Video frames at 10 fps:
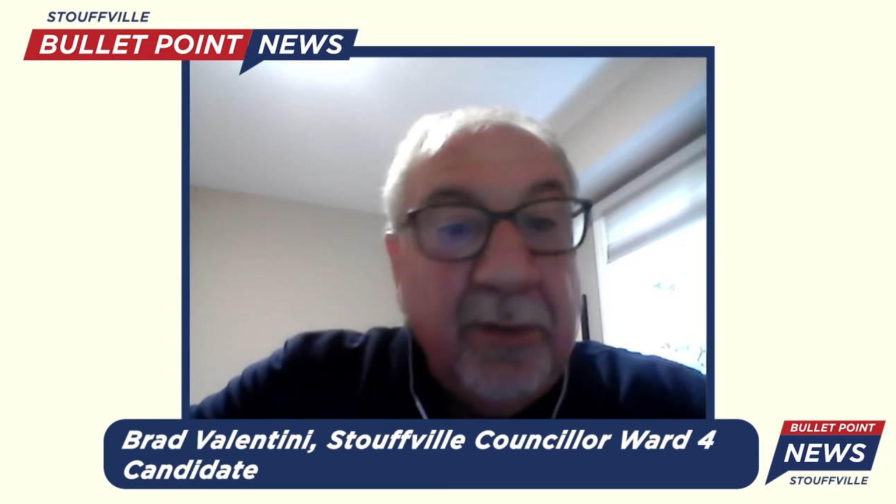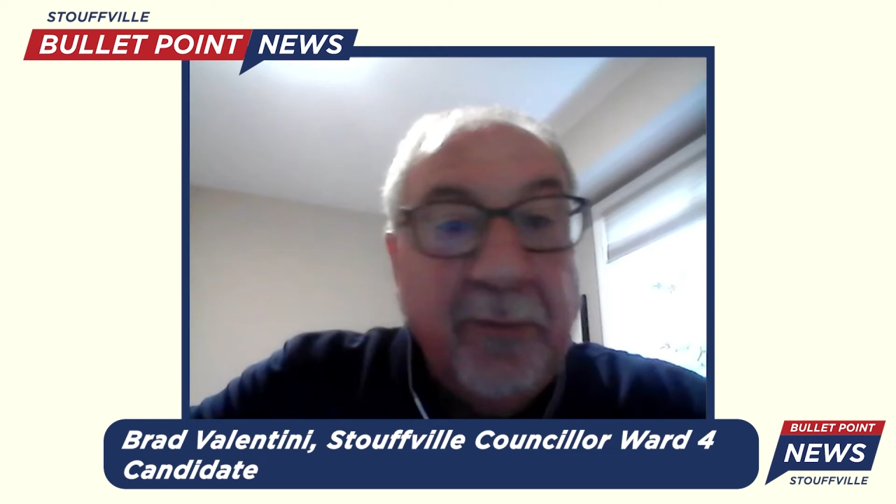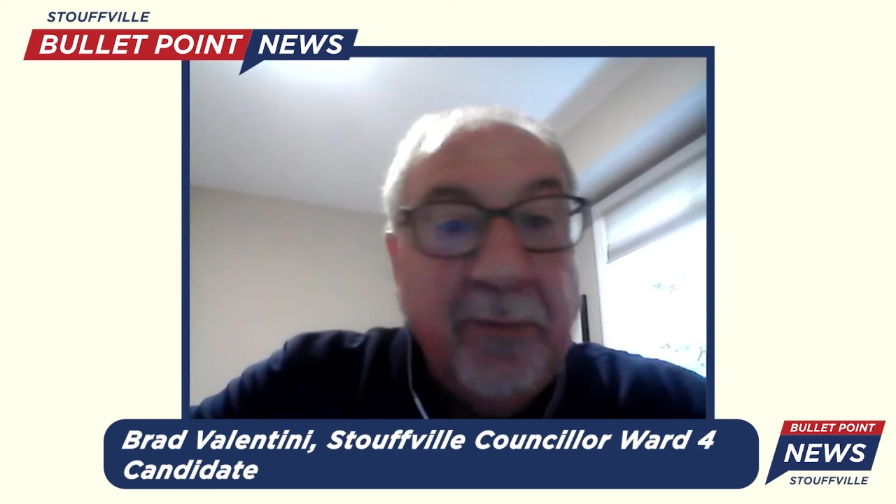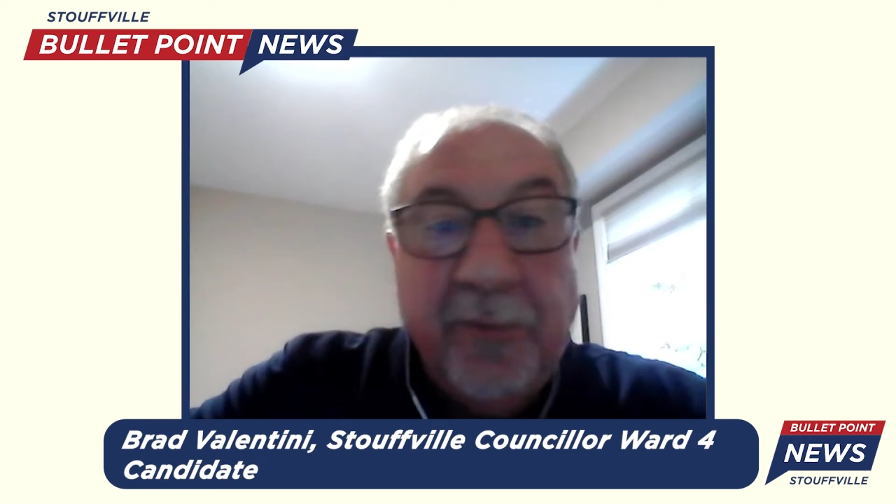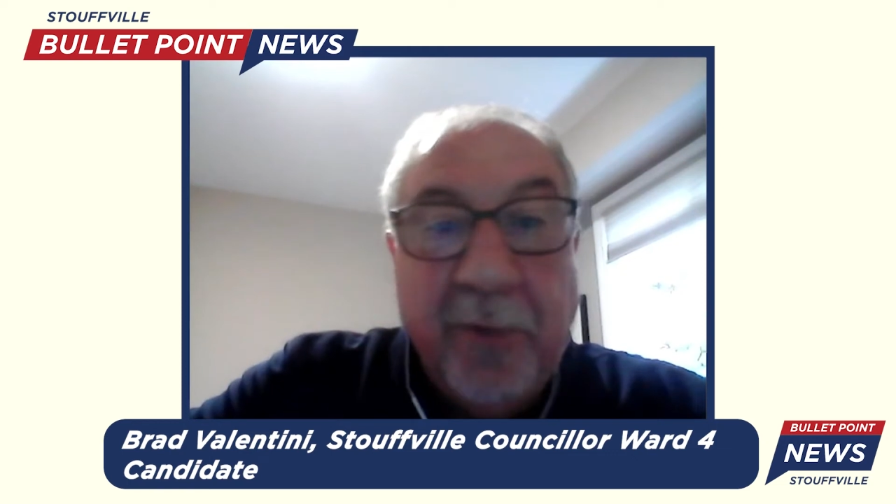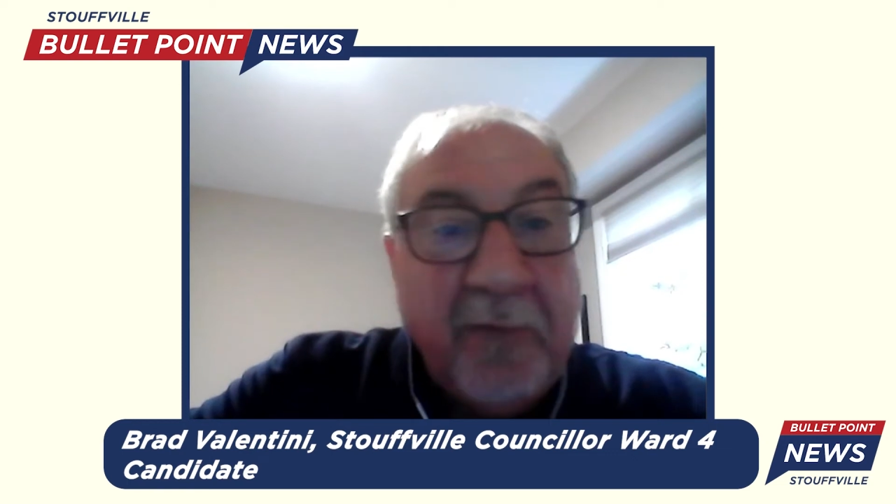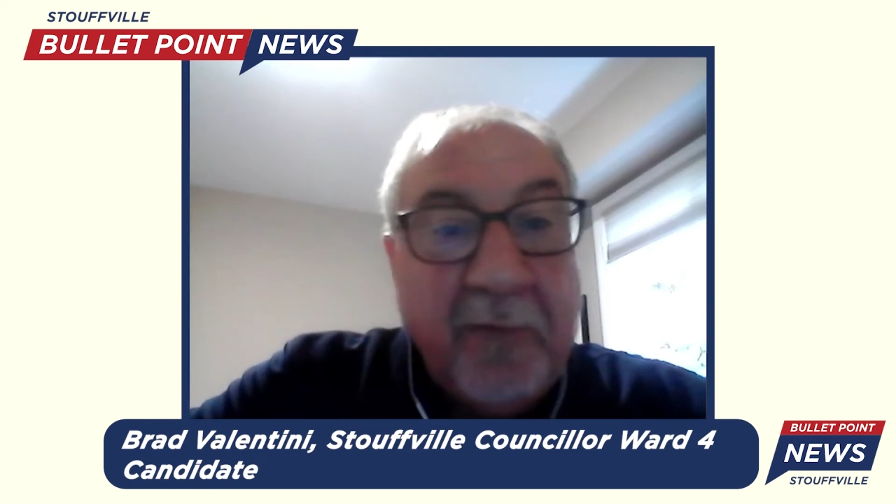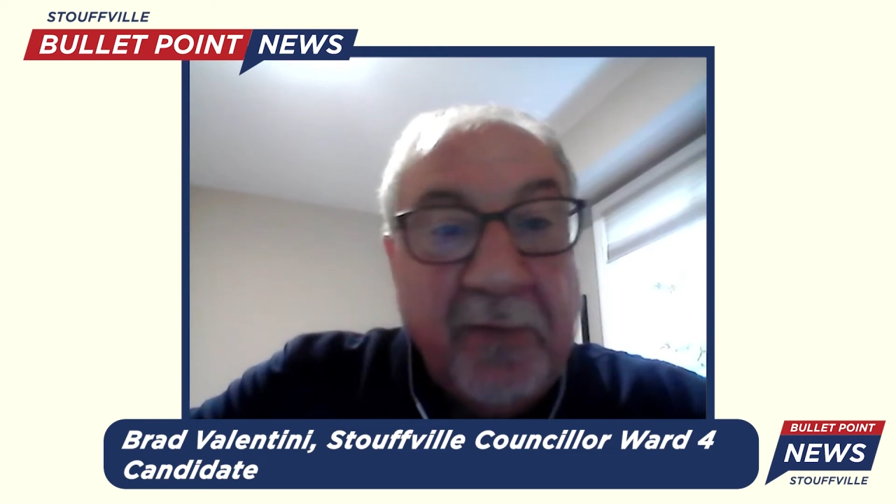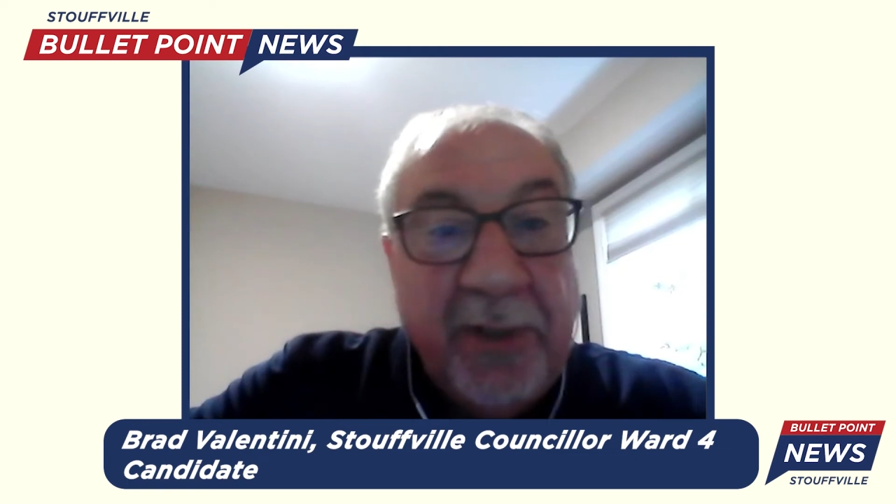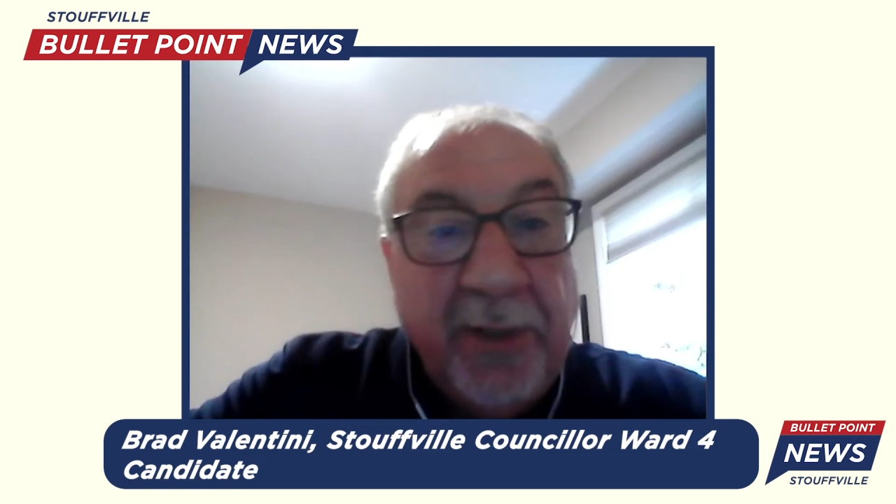If we go out
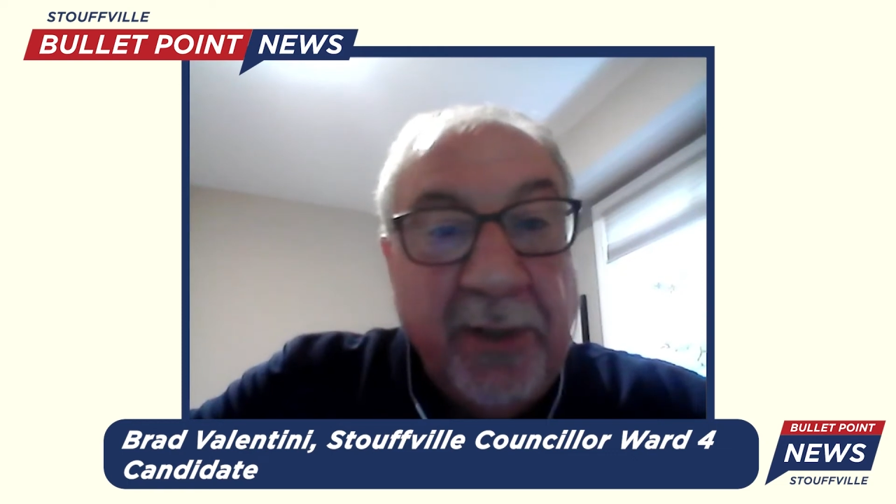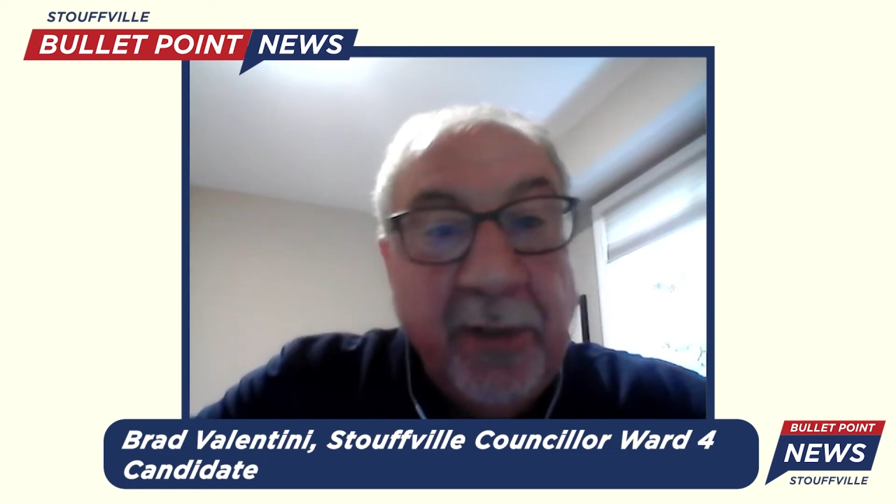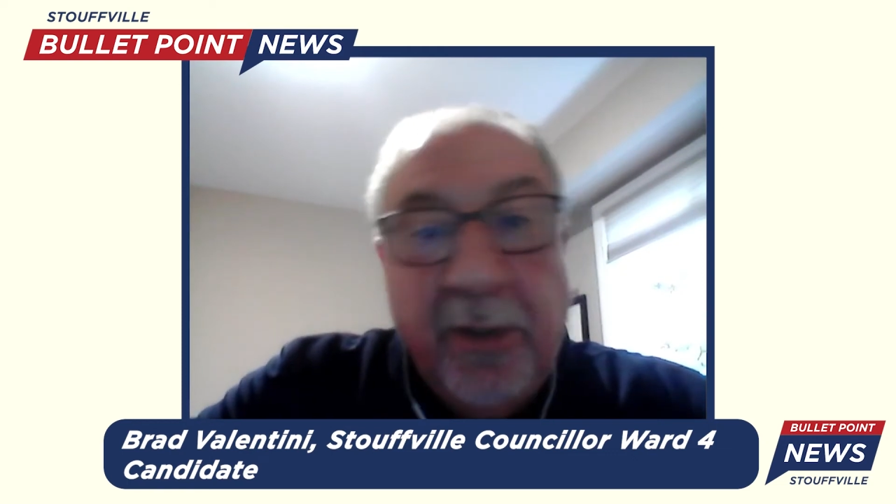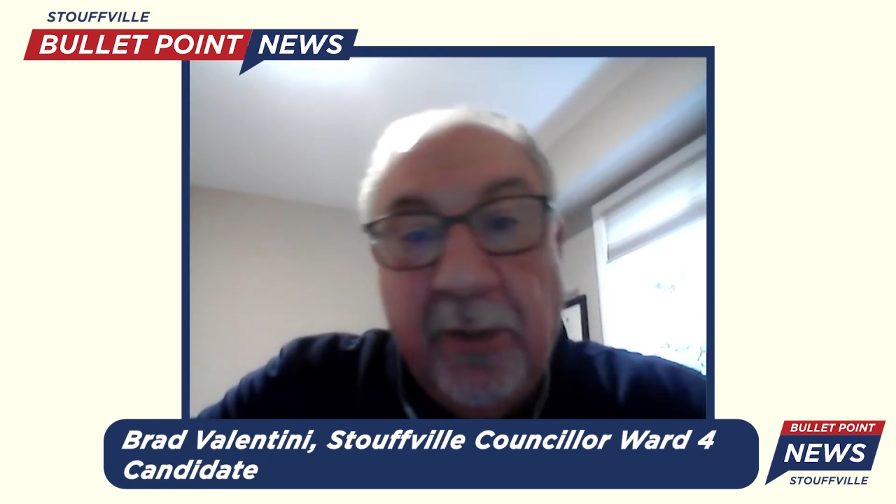for dinner,